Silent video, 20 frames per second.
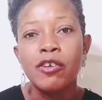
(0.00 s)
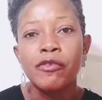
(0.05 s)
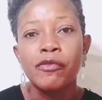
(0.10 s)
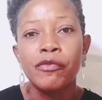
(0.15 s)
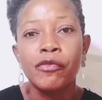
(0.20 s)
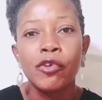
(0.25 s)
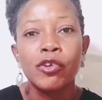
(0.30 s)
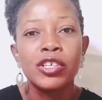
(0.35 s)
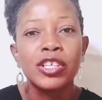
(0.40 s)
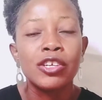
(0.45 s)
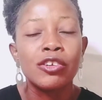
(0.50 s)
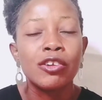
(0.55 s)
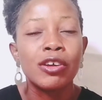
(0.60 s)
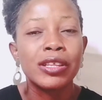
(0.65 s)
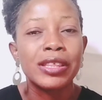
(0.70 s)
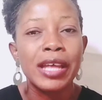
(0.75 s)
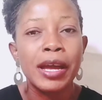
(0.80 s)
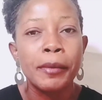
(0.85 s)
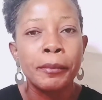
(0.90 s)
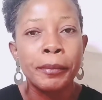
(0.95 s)
For the
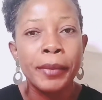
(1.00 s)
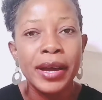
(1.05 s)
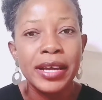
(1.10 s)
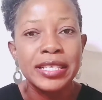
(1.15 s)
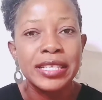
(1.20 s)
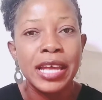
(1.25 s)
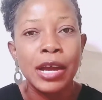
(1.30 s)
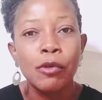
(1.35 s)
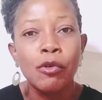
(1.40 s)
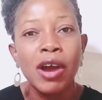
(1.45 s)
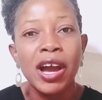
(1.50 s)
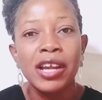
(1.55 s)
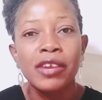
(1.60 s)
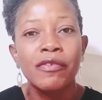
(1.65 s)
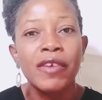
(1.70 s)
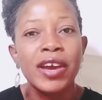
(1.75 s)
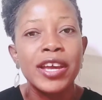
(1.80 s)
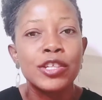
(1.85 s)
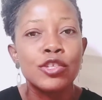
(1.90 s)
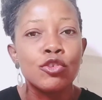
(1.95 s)
northern part, I won't
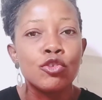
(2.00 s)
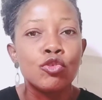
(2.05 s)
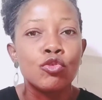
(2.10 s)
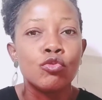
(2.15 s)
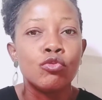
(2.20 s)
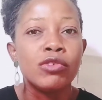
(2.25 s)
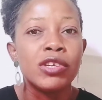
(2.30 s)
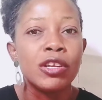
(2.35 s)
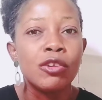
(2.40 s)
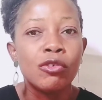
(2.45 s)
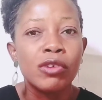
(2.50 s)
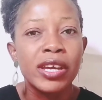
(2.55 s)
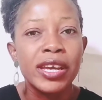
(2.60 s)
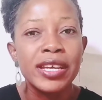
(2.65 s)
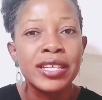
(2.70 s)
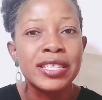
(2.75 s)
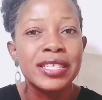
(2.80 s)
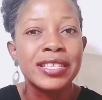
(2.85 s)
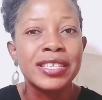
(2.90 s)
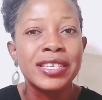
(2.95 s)
advise you to
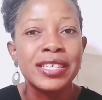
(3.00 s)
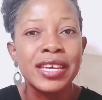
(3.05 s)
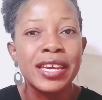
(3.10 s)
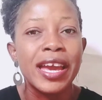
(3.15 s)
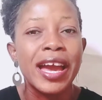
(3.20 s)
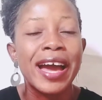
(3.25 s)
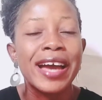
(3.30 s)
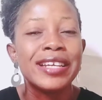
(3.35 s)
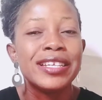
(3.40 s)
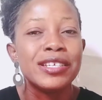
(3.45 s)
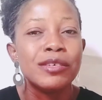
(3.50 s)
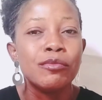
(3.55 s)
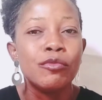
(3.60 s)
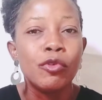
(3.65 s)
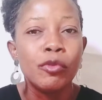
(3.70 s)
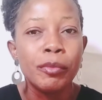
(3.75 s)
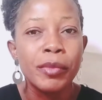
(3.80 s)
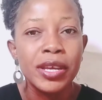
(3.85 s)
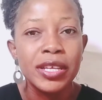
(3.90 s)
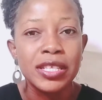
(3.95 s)
relocate there at the
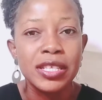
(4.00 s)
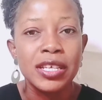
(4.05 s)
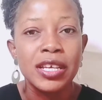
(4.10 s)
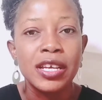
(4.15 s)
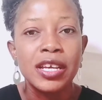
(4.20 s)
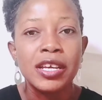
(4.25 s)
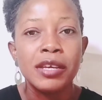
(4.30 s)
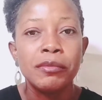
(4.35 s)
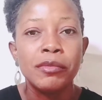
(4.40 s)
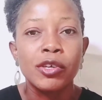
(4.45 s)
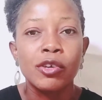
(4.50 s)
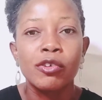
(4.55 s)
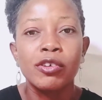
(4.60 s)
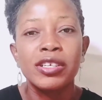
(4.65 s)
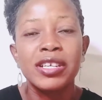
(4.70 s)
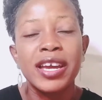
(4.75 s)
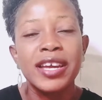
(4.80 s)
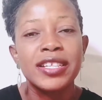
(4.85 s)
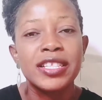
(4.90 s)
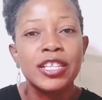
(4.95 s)
moment,
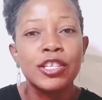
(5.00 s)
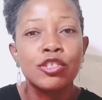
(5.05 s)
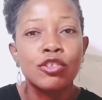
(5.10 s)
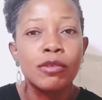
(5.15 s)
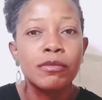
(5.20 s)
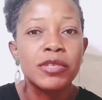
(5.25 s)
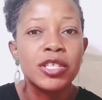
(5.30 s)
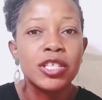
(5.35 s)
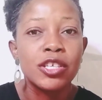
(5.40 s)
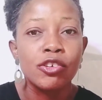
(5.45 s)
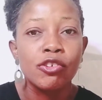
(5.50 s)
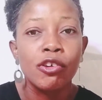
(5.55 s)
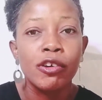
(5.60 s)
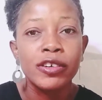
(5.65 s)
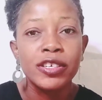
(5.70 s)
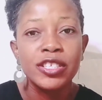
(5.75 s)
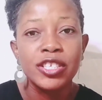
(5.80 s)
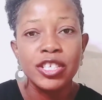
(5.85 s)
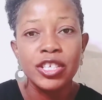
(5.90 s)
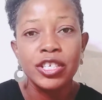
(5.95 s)
because there is still some
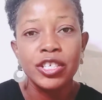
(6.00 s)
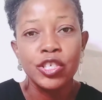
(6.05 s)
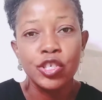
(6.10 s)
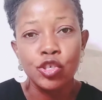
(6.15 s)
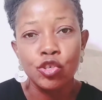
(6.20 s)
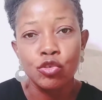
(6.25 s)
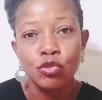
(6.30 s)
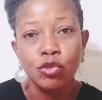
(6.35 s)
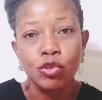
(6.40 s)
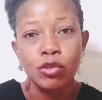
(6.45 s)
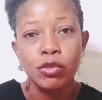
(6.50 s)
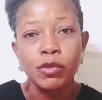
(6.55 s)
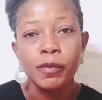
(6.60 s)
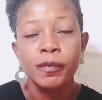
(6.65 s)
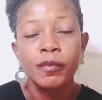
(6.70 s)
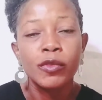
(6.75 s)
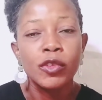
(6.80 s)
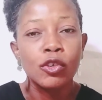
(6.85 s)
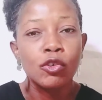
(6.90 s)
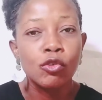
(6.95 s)
security issues
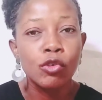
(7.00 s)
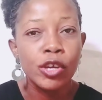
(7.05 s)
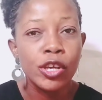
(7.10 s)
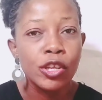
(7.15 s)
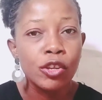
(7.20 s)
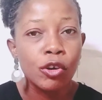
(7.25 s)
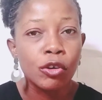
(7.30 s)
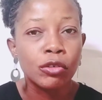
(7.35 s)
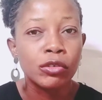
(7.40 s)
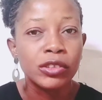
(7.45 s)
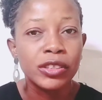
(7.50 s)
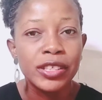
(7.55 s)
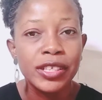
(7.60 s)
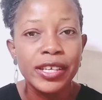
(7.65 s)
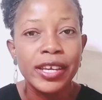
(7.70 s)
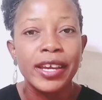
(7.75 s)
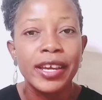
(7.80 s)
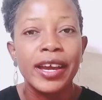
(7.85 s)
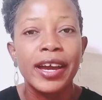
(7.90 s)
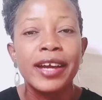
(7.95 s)
going on
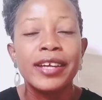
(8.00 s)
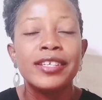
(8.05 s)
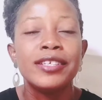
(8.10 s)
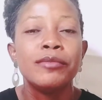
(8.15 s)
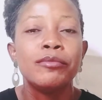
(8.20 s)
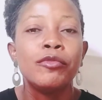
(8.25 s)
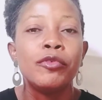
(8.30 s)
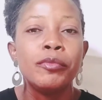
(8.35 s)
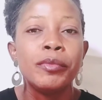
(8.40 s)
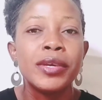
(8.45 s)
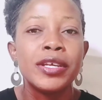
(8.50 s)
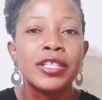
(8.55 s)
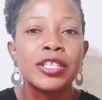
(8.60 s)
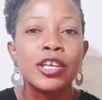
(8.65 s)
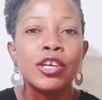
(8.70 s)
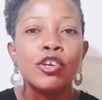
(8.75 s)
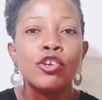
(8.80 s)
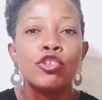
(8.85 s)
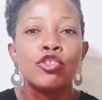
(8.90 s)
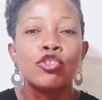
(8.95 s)
there at the
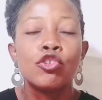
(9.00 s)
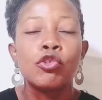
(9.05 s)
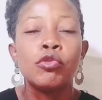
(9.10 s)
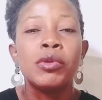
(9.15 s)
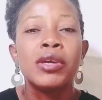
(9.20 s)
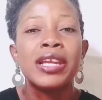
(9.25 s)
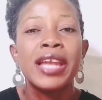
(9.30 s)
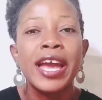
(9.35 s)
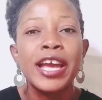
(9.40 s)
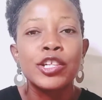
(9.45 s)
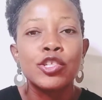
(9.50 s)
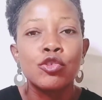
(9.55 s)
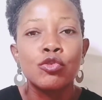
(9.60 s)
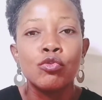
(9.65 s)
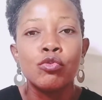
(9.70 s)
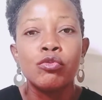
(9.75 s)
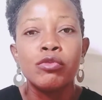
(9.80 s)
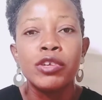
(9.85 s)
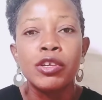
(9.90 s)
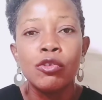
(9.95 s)
moment. So we like
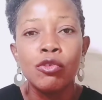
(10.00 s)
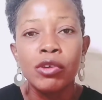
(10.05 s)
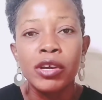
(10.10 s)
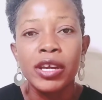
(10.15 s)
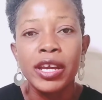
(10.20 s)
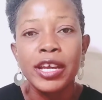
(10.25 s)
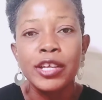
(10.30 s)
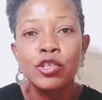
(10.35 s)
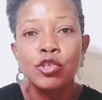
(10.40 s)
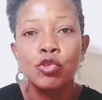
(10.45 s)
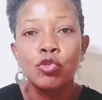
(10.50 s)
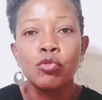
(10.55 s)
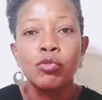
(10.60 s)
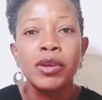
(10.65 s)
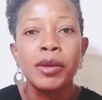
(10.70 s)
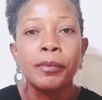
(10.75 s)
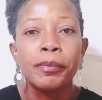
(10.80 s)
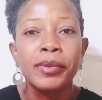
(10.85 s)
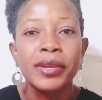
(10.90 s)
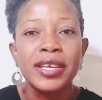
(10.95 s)
to relocate to
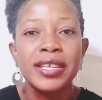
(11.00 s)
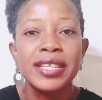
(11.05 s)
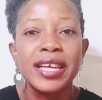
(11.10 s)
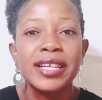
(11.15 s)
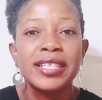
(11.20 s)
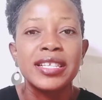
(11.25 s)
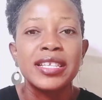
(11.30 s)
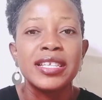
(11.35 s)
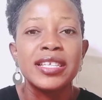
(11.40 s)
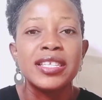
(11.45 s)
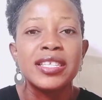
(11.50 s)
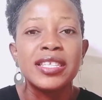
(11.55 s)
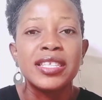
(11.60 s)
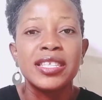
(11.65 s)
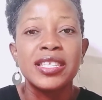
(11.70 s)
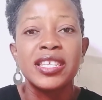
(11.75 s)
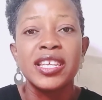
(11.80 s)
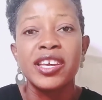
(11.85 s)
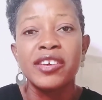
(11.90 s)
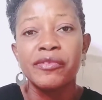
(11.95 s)
a place that is
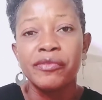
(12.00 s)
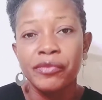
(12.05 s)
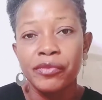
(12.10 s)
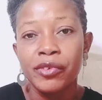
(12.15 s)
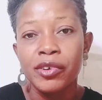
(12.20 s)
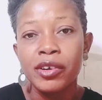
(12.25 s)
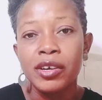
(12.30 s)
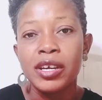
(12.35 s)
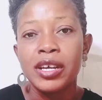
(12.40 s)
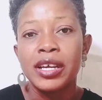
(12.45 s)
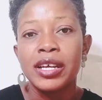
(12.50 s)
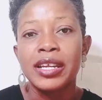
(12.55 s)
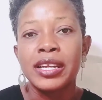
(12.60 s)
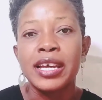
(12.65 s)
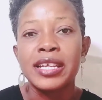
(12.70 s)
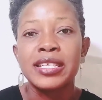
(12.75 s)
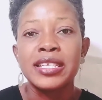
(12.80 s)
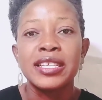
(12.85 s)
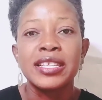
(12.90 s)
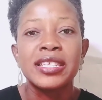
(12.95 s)
safe,
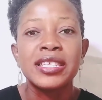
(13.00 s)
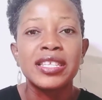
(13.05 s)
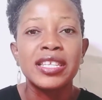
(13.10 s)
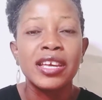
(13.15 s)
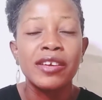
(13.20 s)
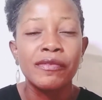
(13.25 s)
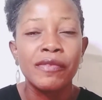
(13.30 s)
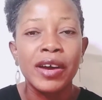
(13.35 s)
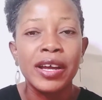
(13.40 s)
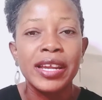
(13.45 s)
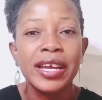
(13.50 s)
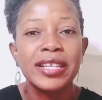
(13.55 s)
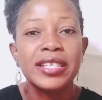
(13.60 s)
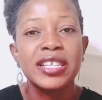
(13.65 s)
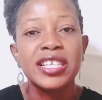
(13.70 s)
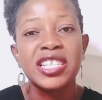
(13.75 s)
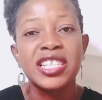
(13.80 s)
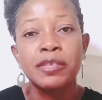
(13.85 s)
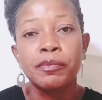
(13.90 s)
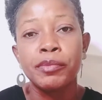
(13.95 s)
that is safer,
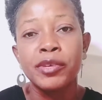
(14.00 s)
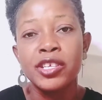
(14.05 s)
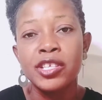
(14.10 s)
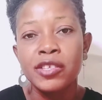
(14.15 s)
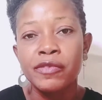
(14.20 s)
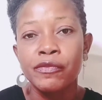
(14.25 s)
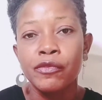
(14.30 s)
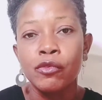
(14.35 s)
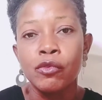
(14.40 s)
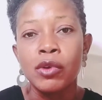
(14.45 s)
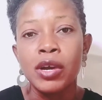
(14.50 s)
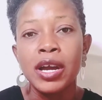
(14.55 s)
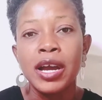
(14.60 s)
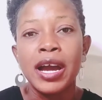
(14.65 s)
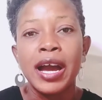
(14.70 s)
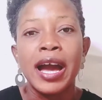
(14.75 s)
that is peaceful.